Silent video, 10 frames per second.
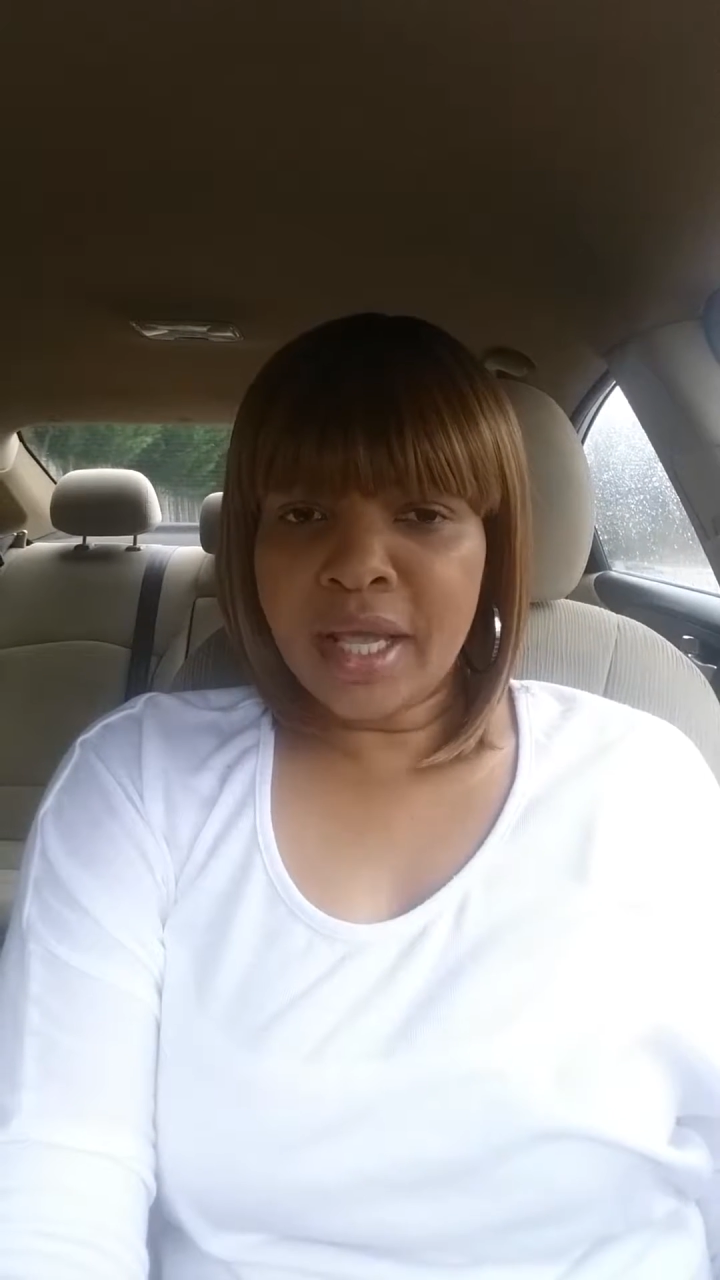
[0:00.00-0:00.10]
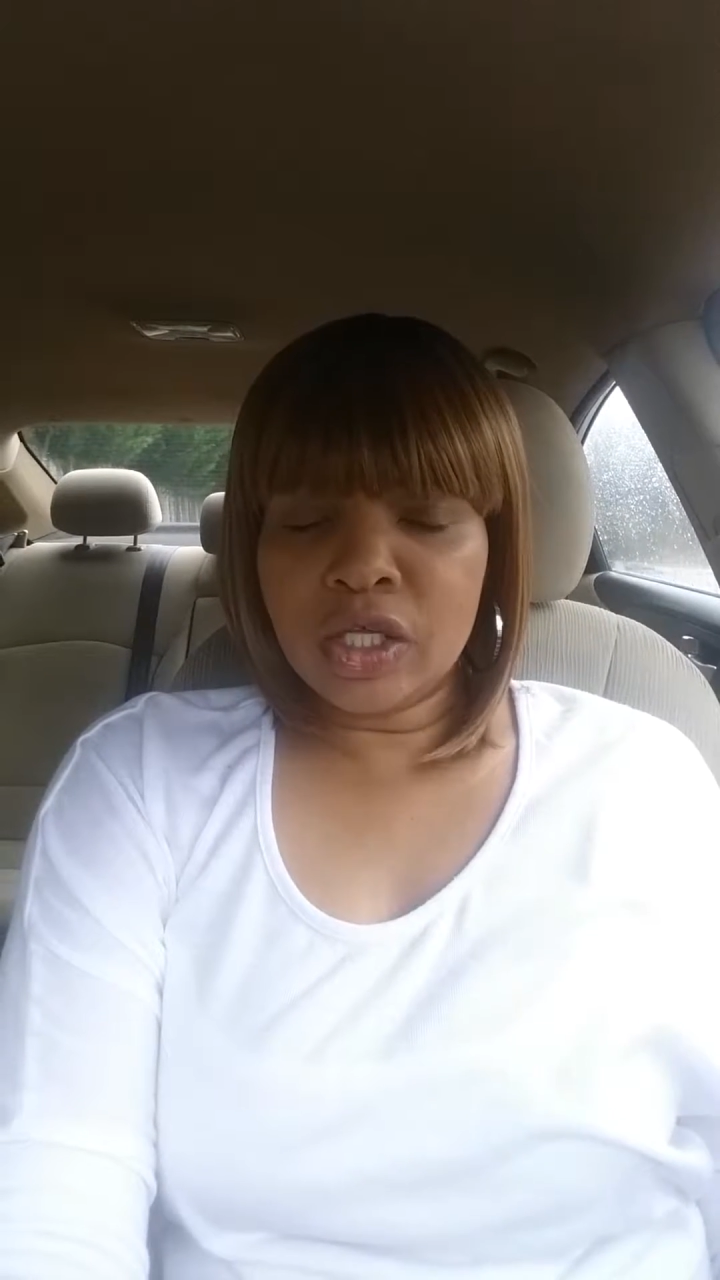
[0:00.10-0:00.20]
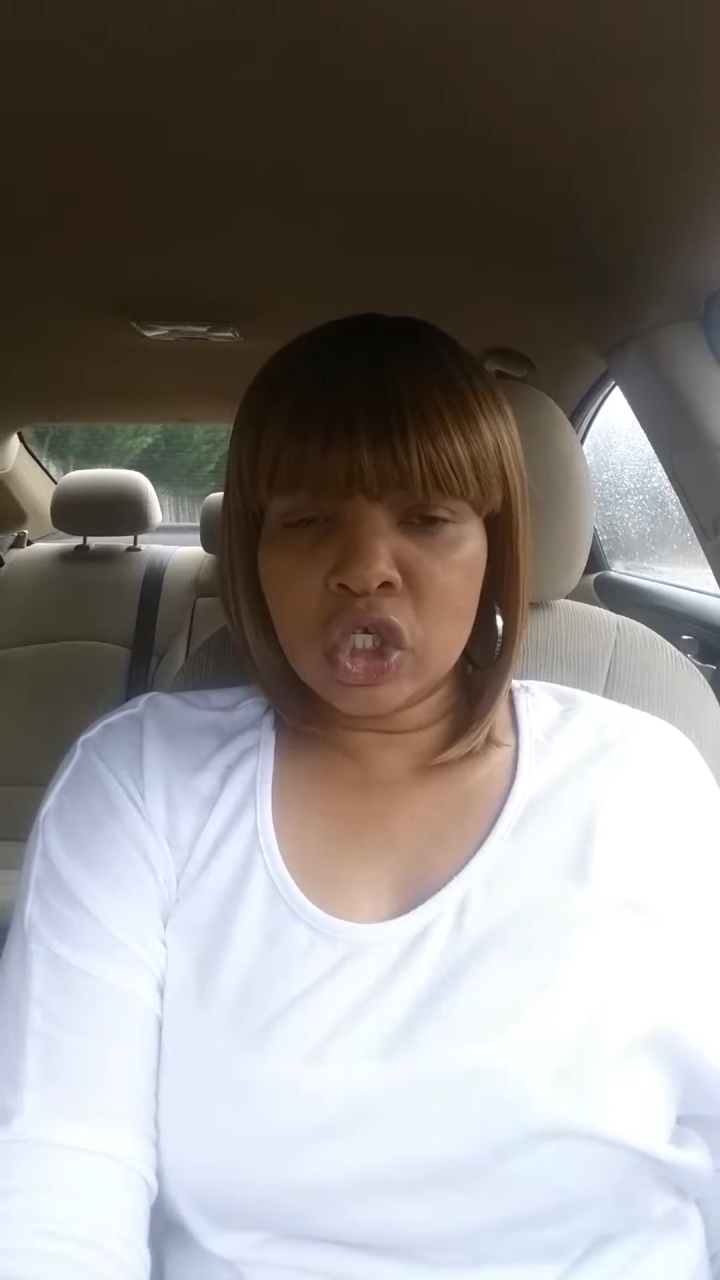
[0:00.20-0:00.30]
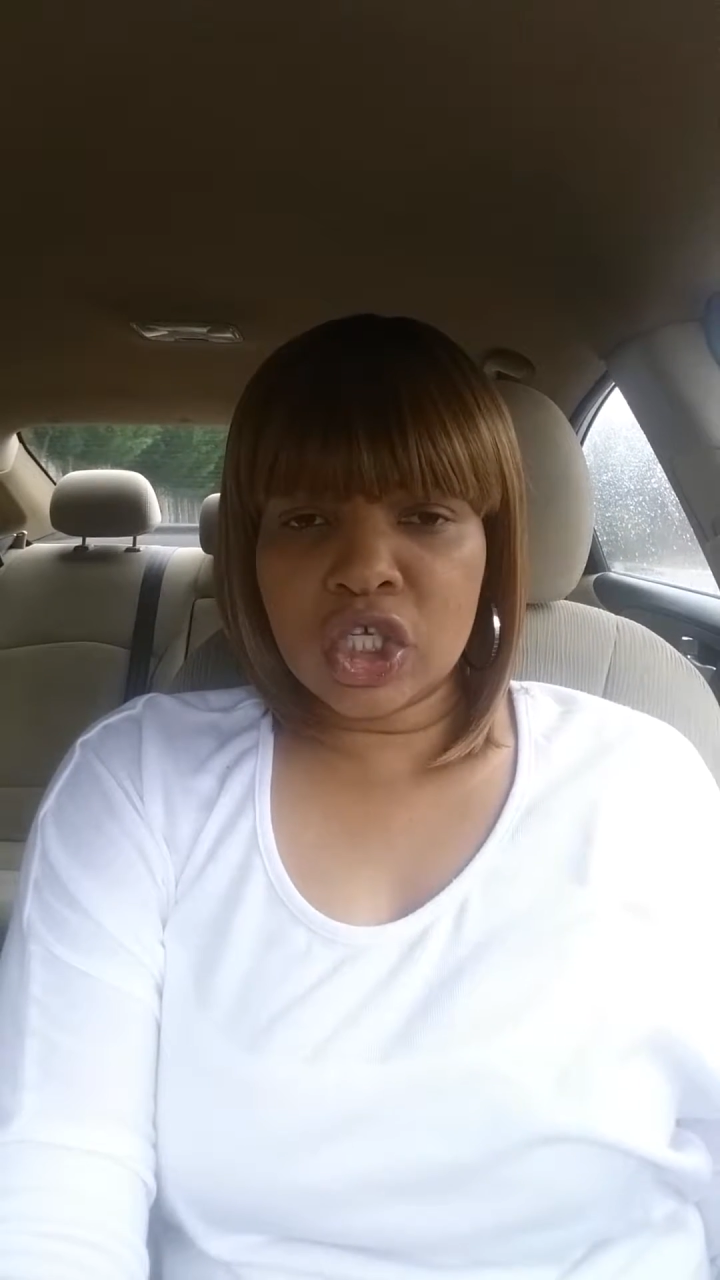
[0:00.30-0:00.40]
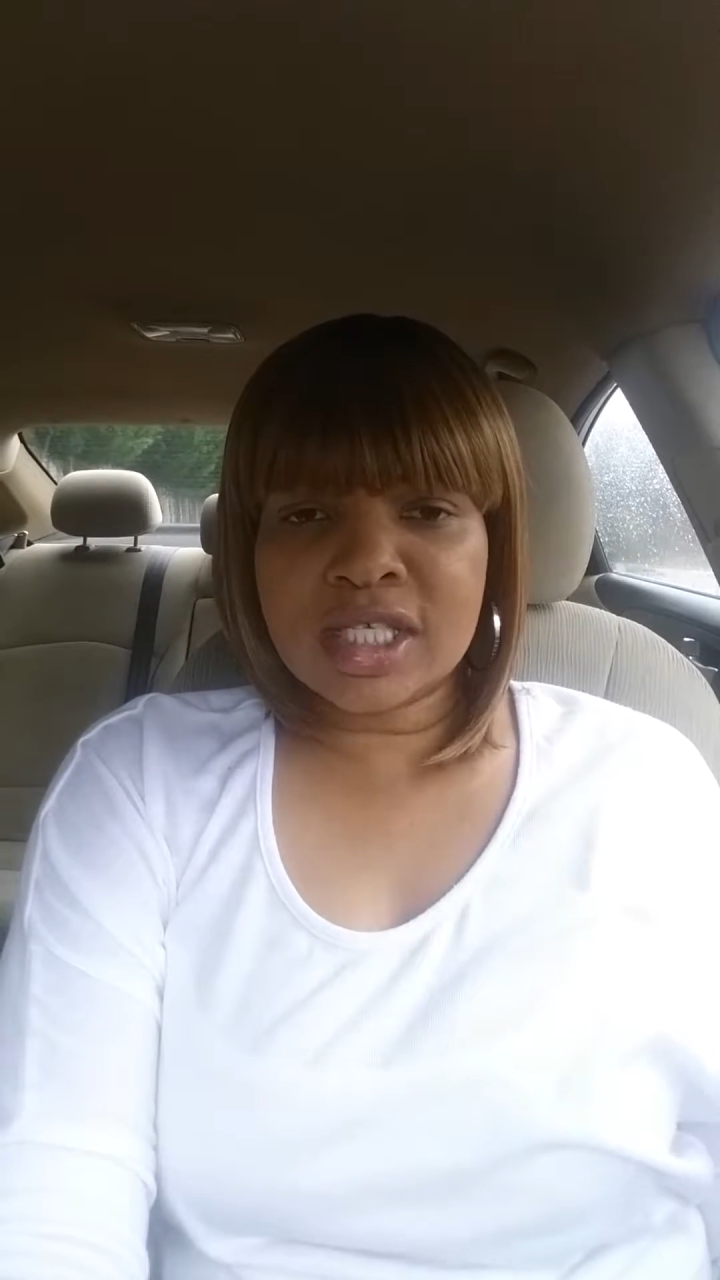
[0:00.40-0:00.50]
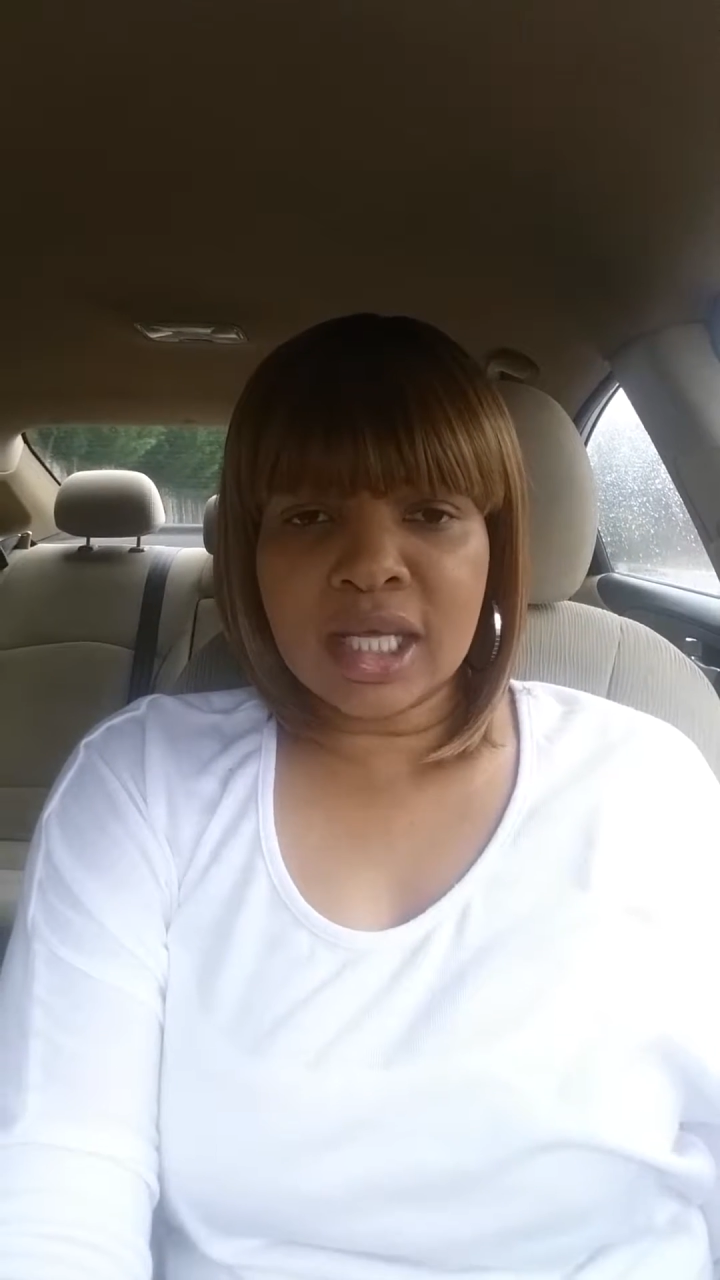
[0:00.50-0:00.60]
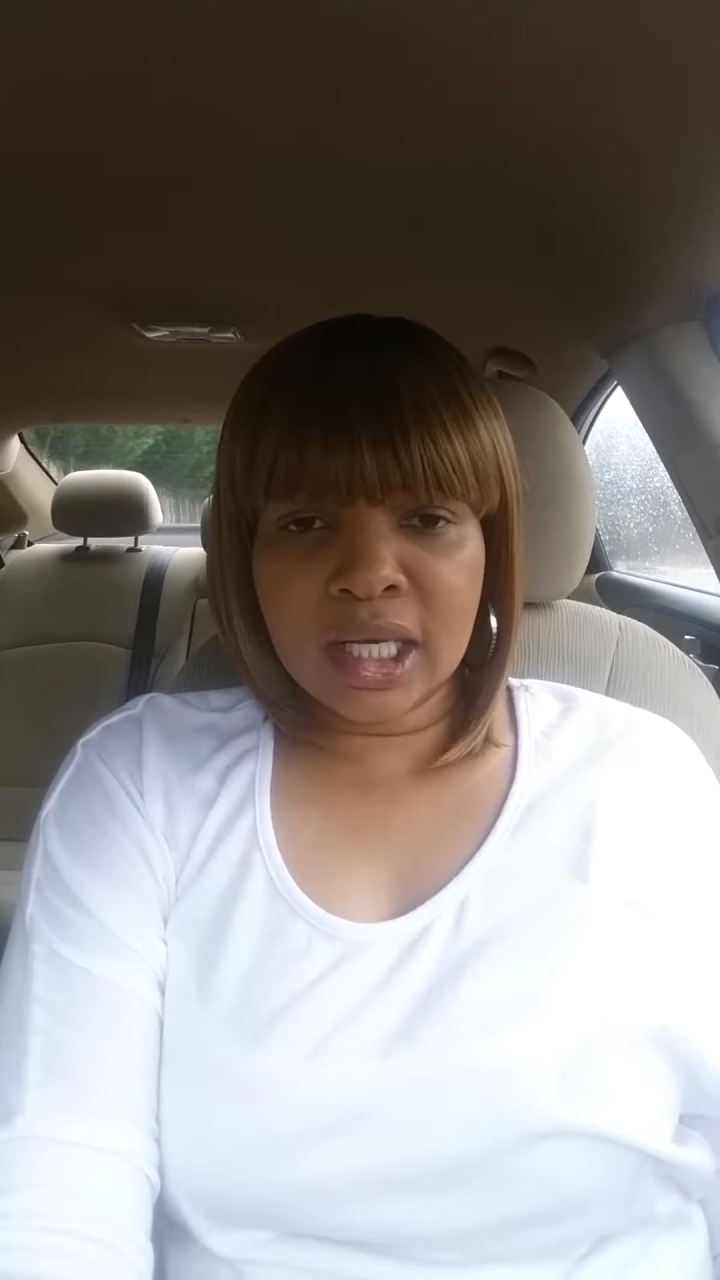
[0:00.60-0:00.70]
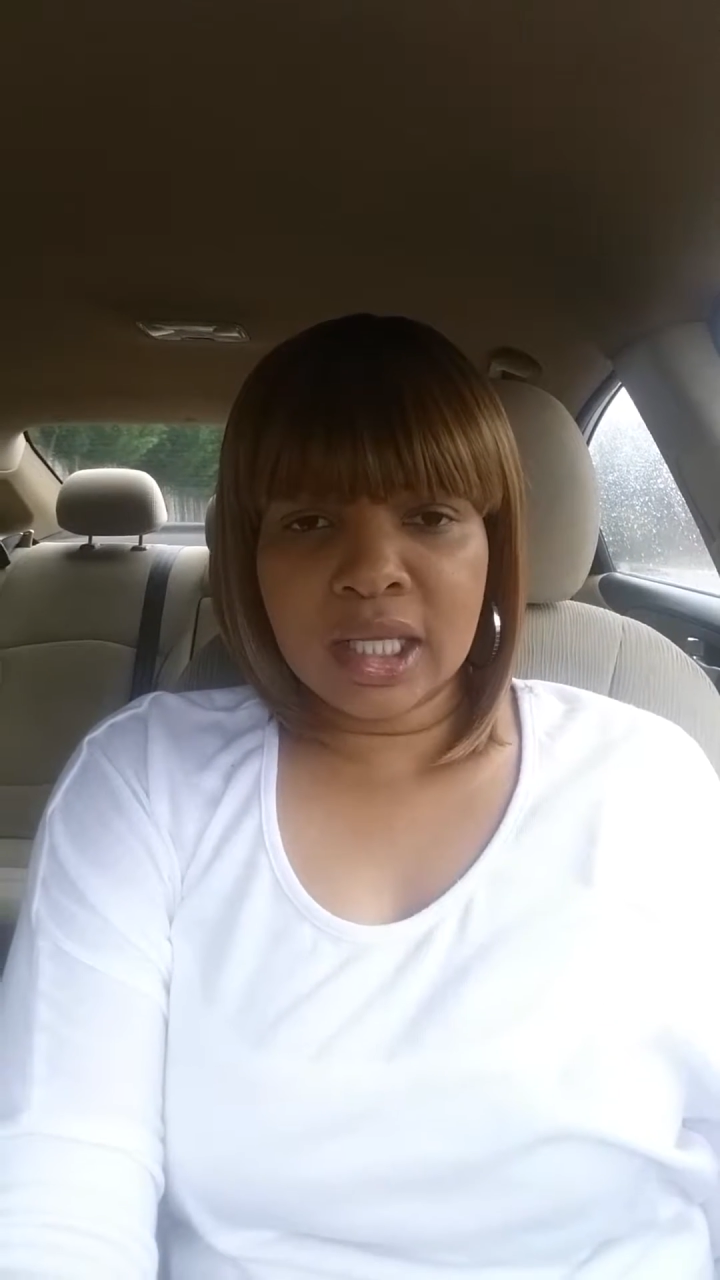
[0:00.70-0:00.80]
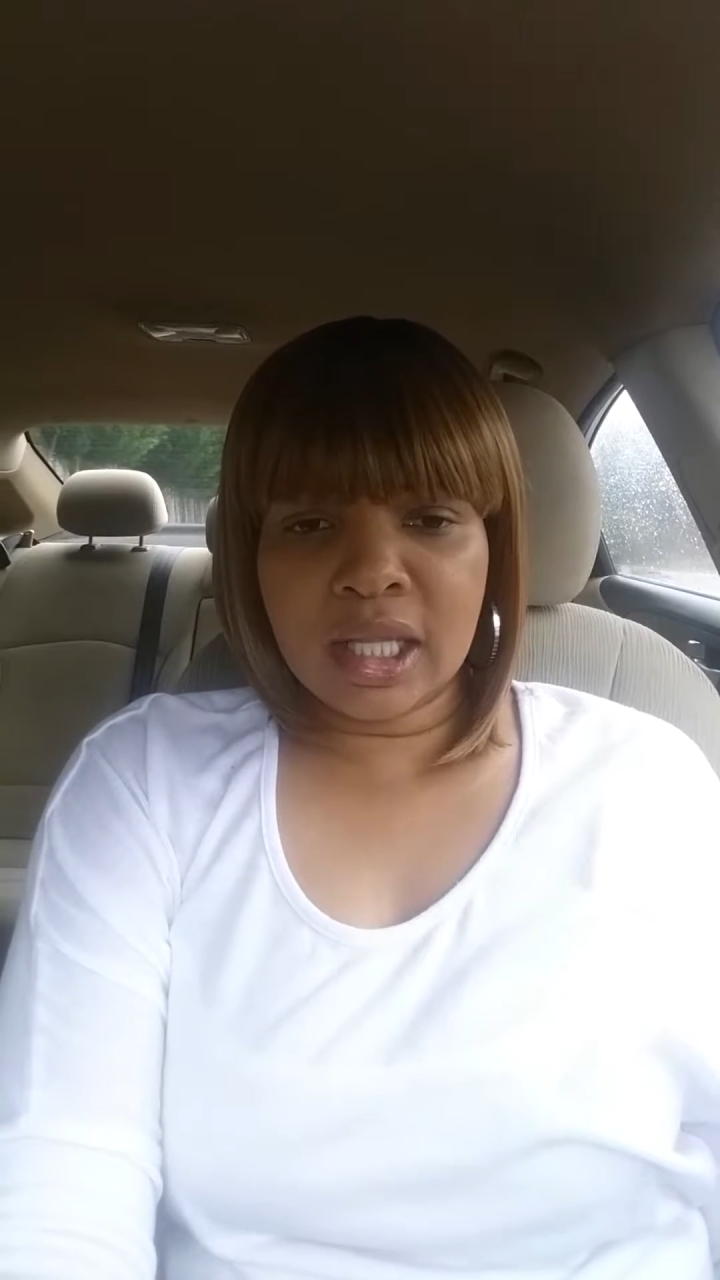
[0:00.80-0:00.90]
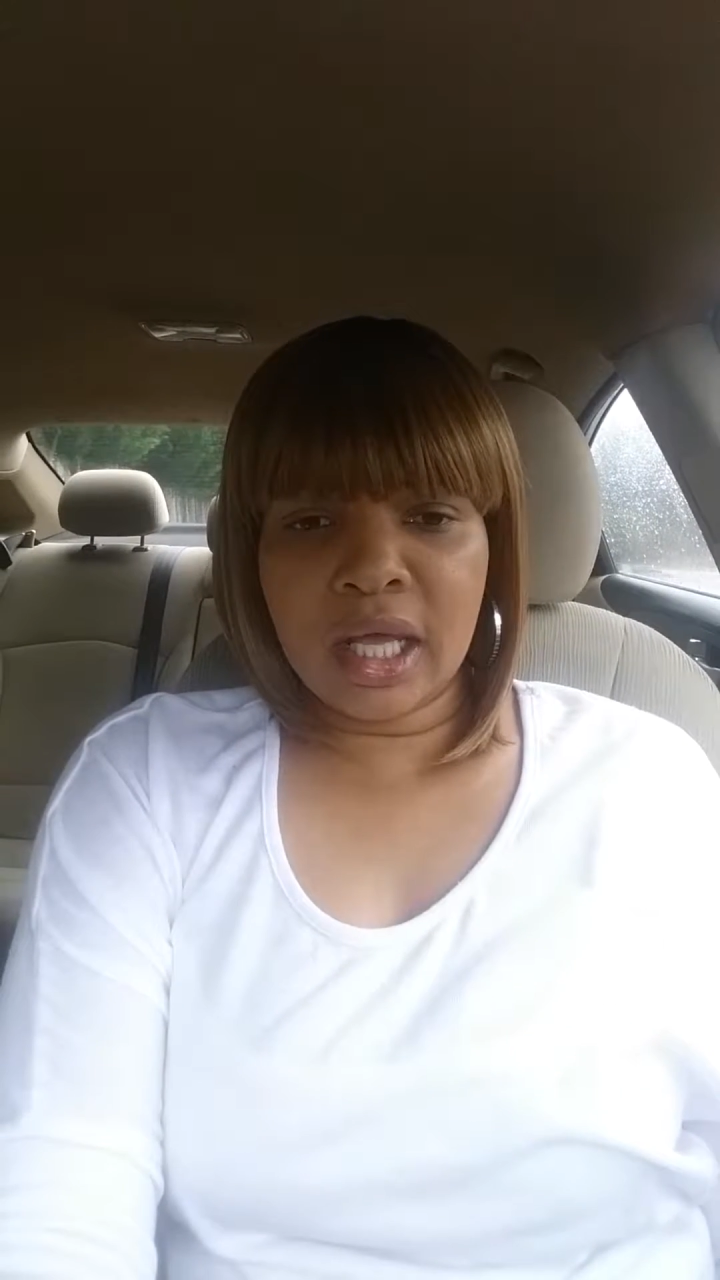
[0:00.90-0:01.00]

and you're just sitting it